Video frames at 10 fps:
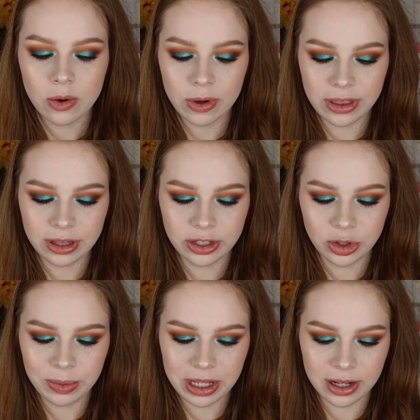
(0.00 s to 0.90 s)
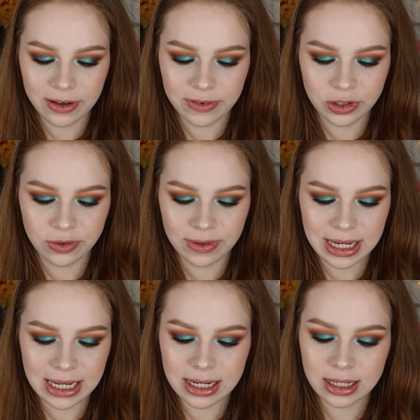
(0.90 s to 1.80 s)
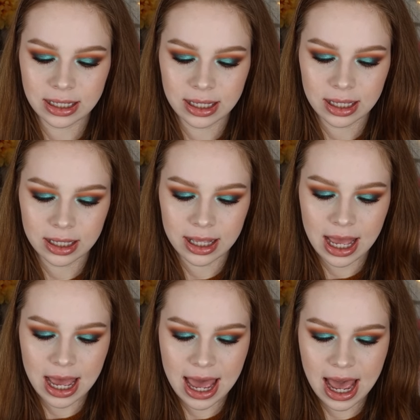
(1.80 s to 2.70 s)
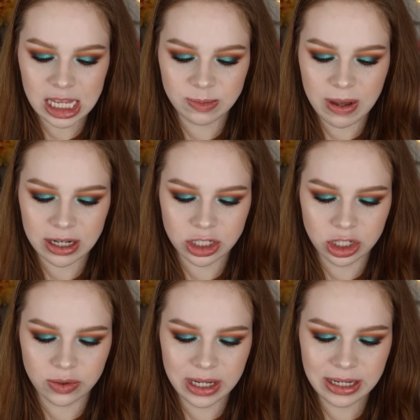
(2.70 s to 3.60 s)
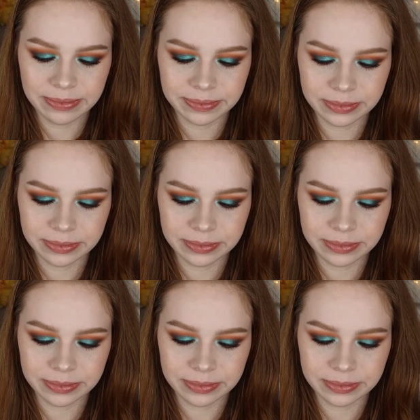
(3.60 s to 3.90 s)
with a little bit of a green aspect to it.